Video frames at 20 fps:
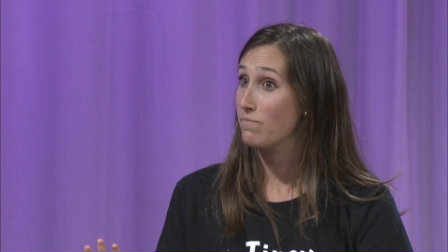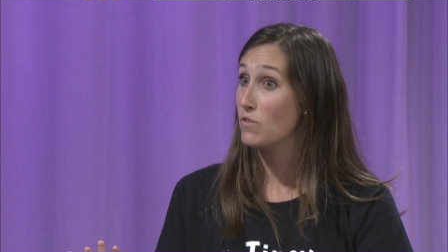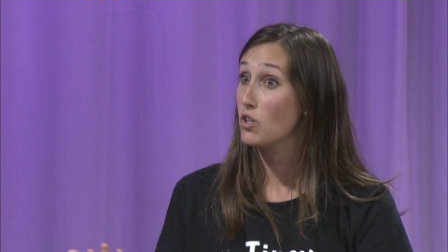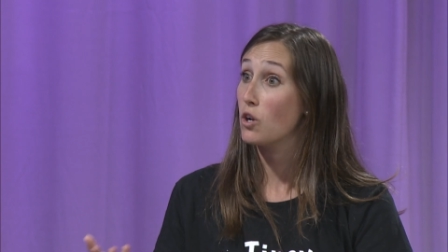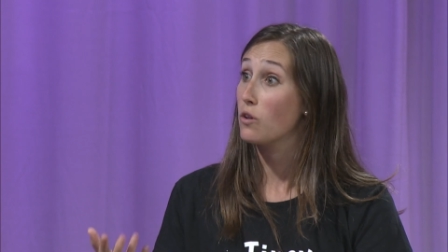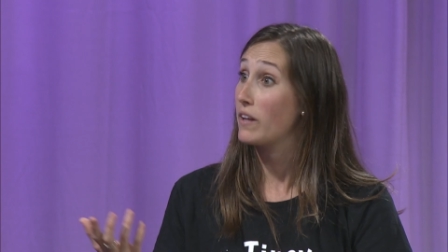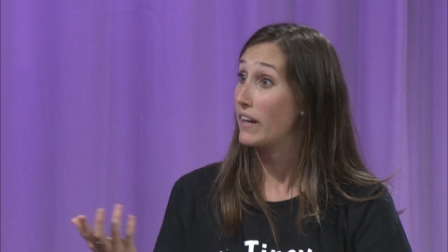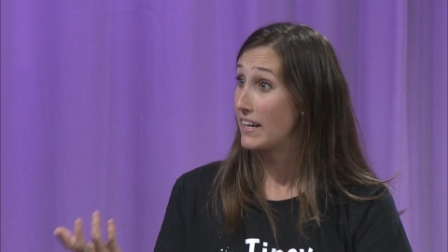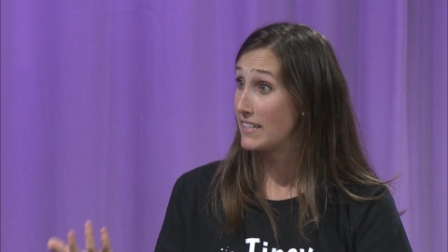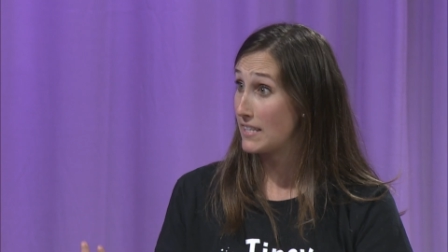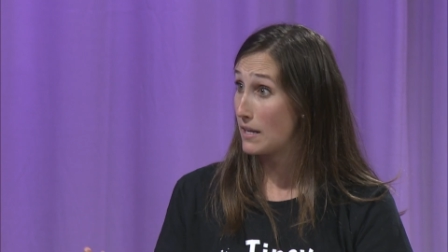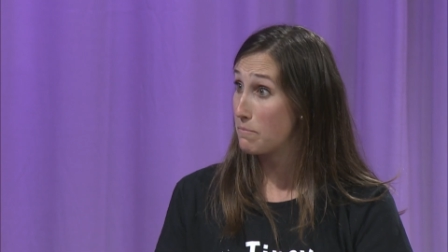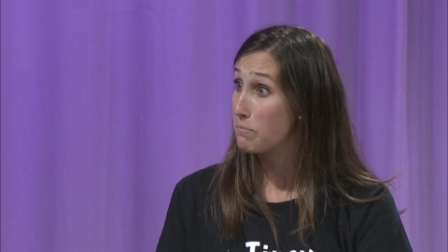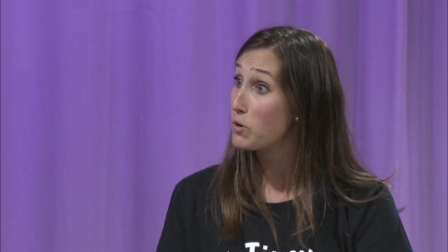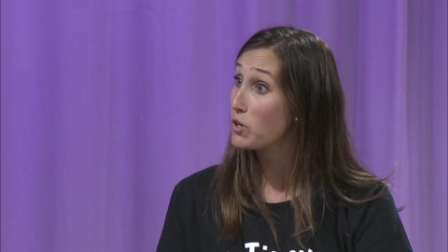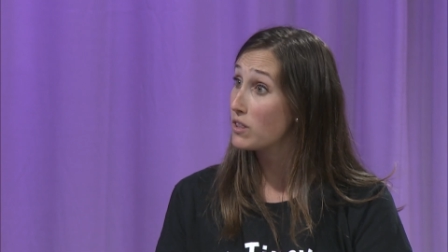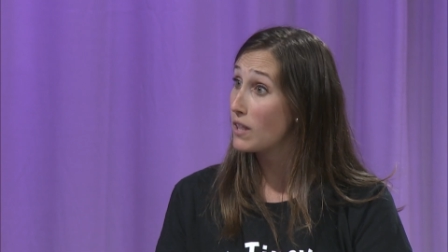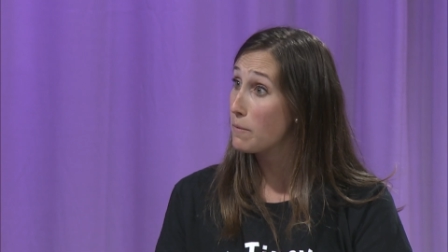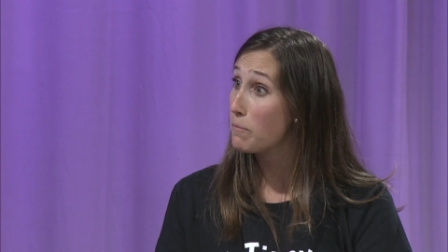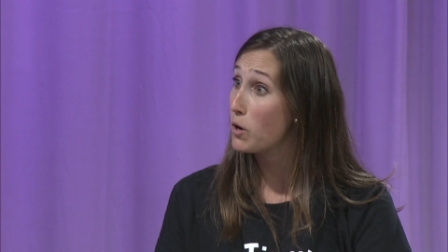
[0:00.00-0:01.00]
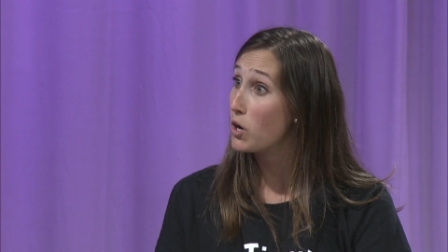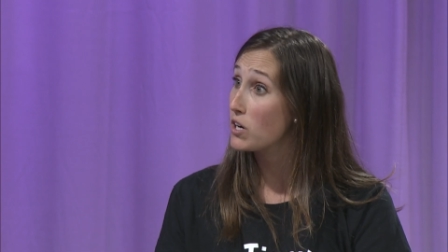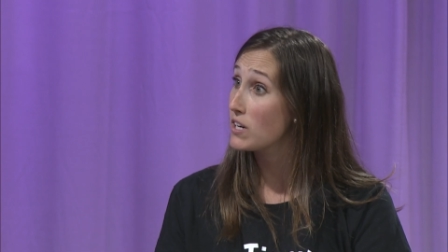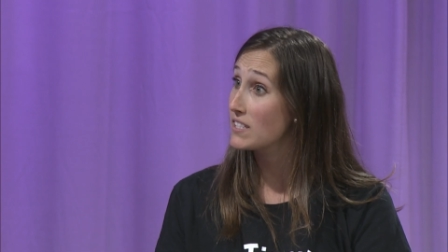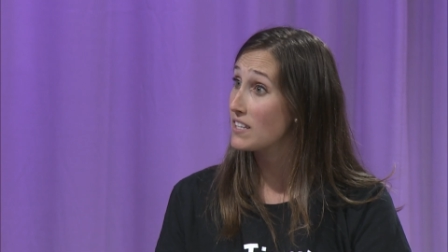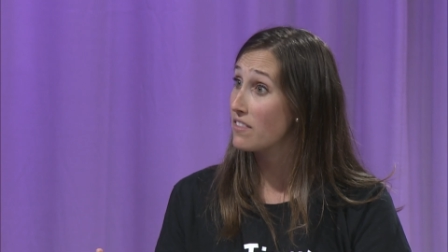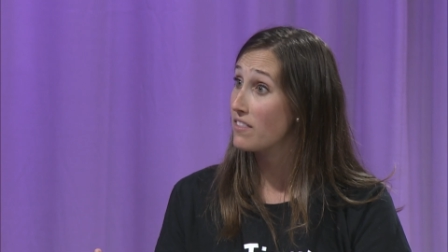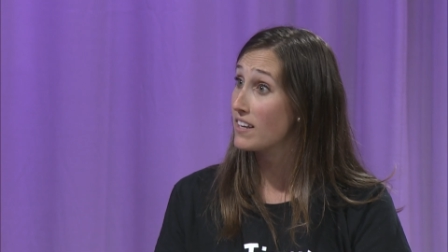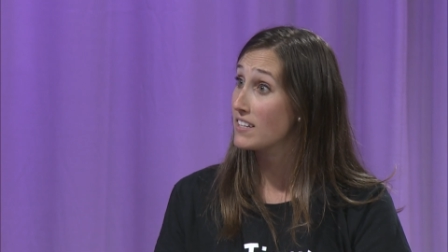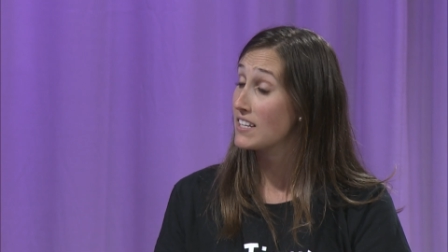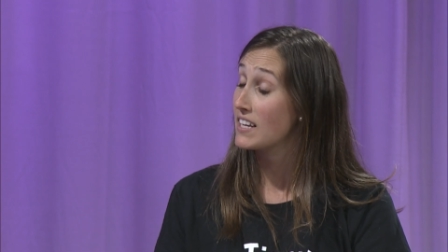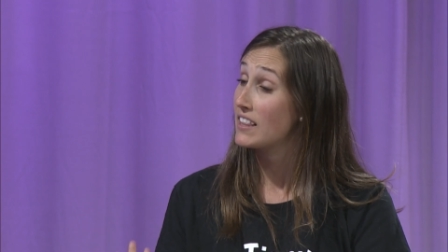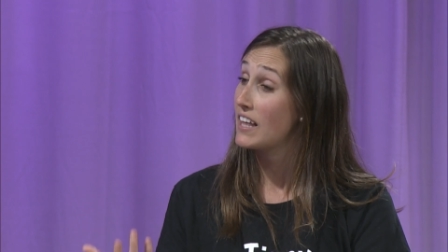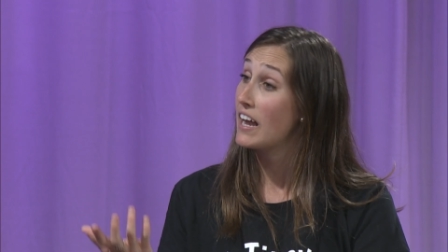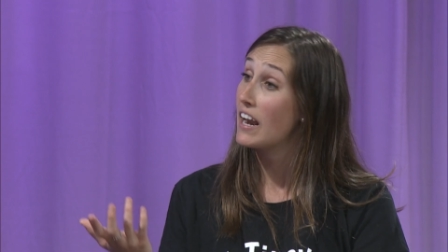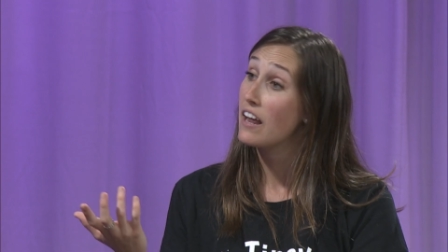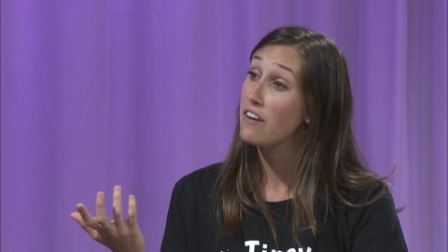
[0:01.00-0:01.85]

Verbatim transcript: you know, like I said, birthday parties and things like that,